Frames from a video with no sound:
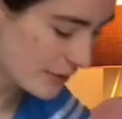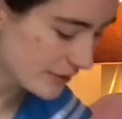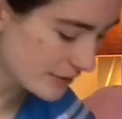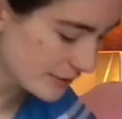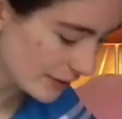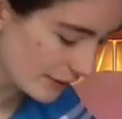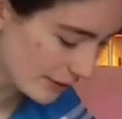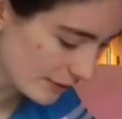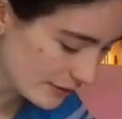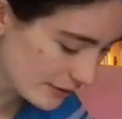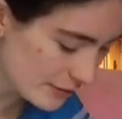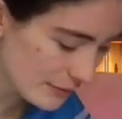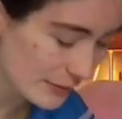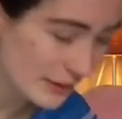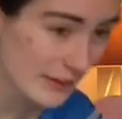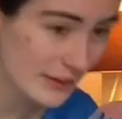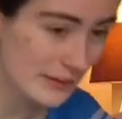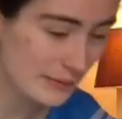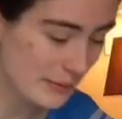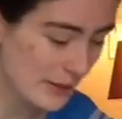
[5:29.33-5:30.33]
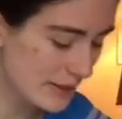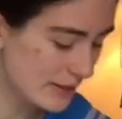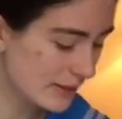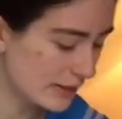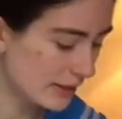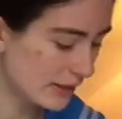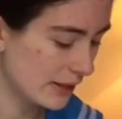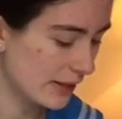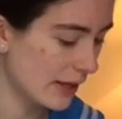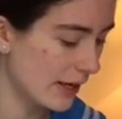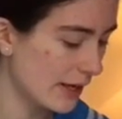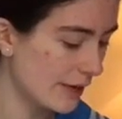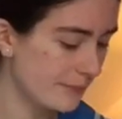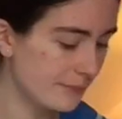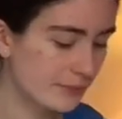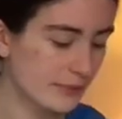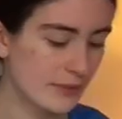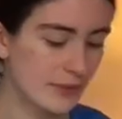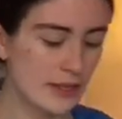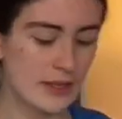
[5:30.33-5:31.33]
So you want to basically get
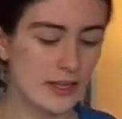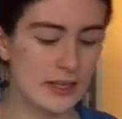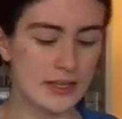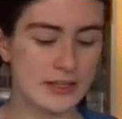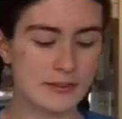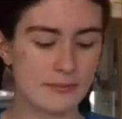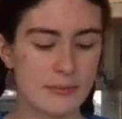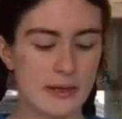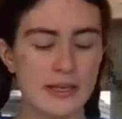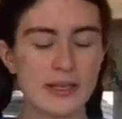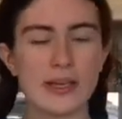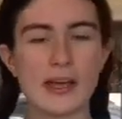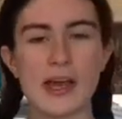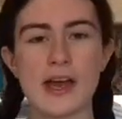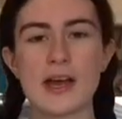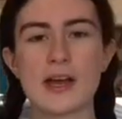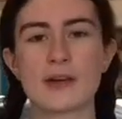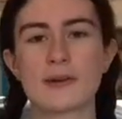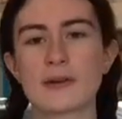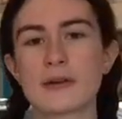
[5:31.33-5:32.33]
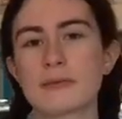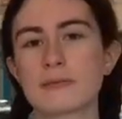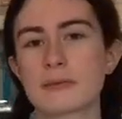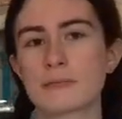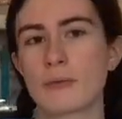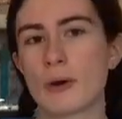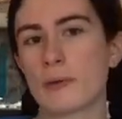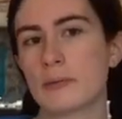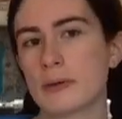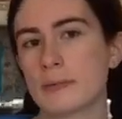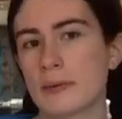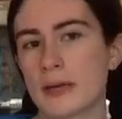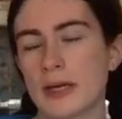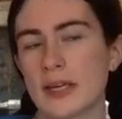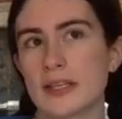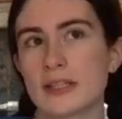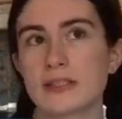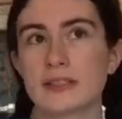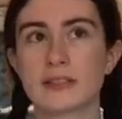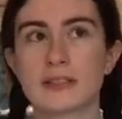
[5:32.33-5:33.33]
as many hair grips, bobby
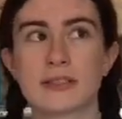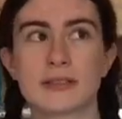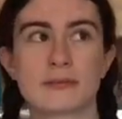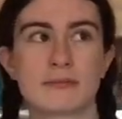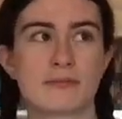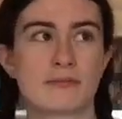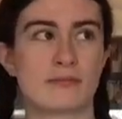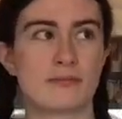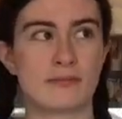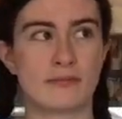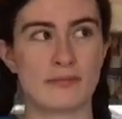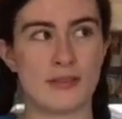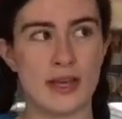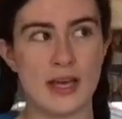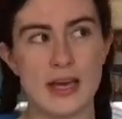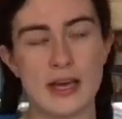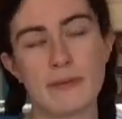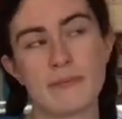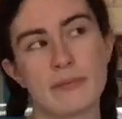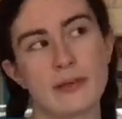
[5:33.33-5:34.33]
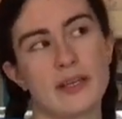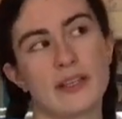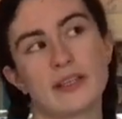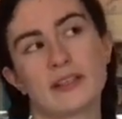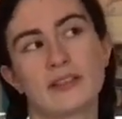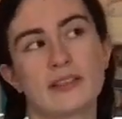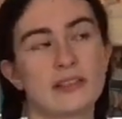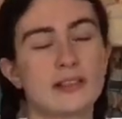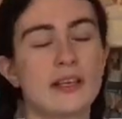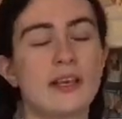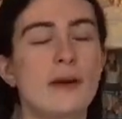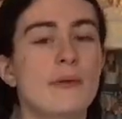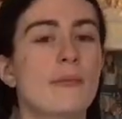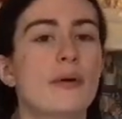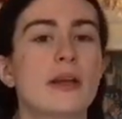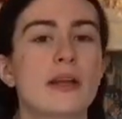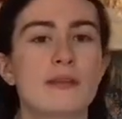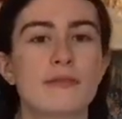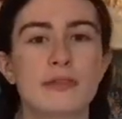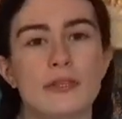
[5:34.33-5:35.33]
pins, hairpins,
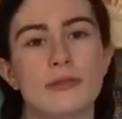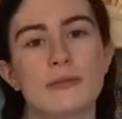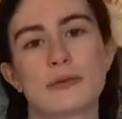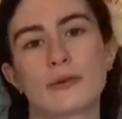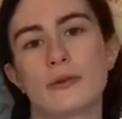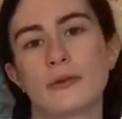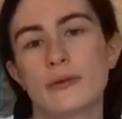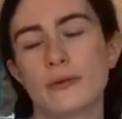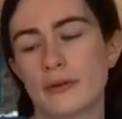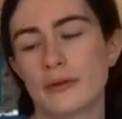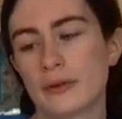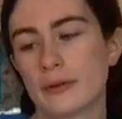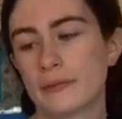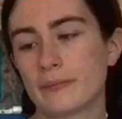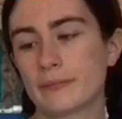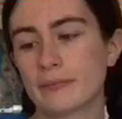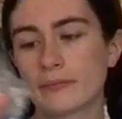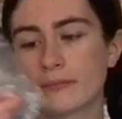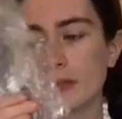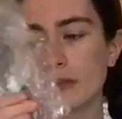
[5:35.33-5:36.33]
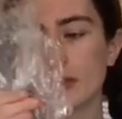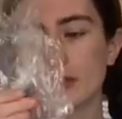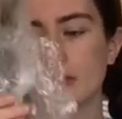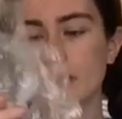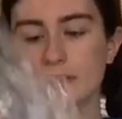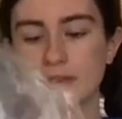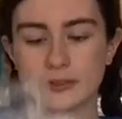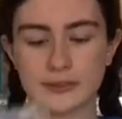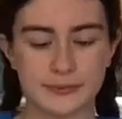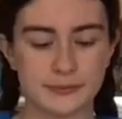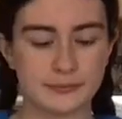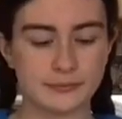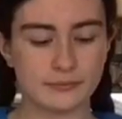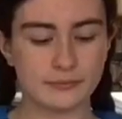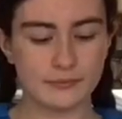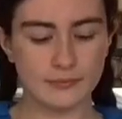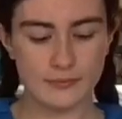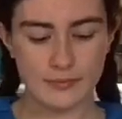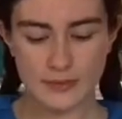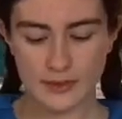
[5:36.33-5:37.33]
whatever you call them,
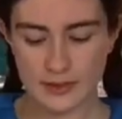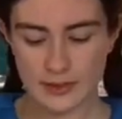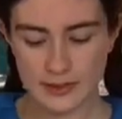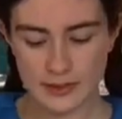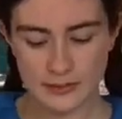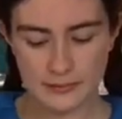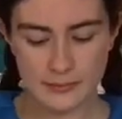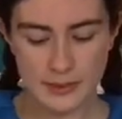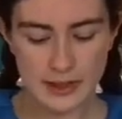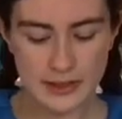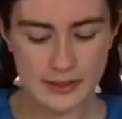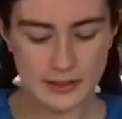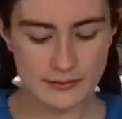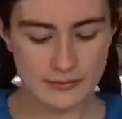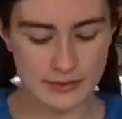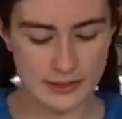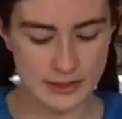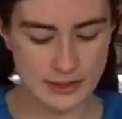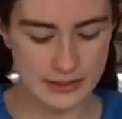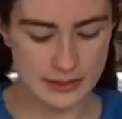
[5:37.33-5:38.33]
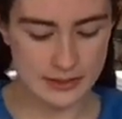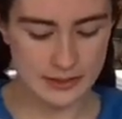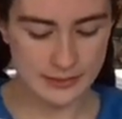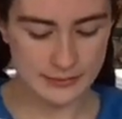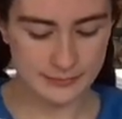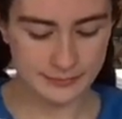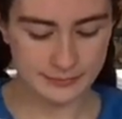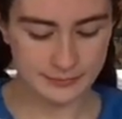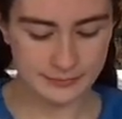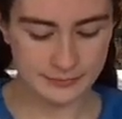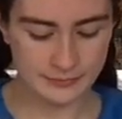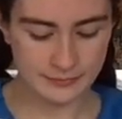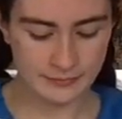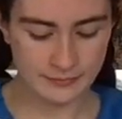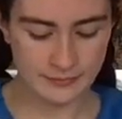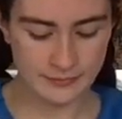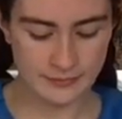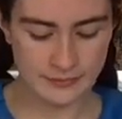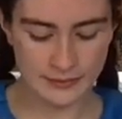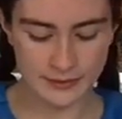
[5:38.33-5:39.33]
as many of these
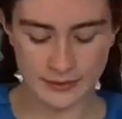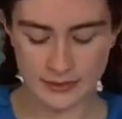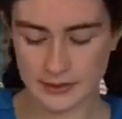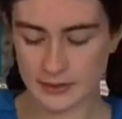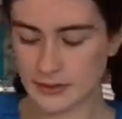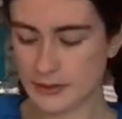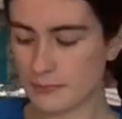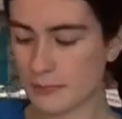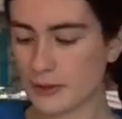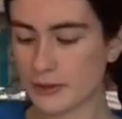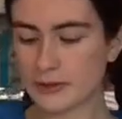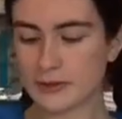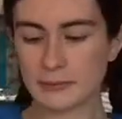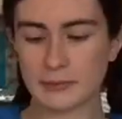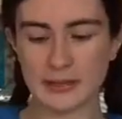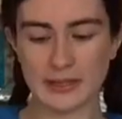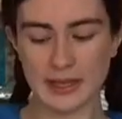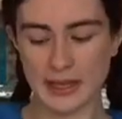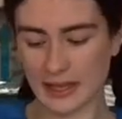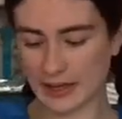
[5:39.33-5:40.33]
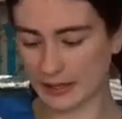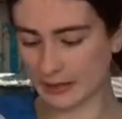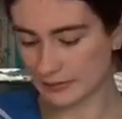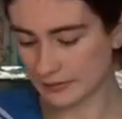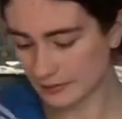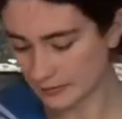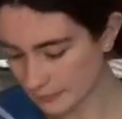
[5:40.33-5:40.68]
as you possibly can,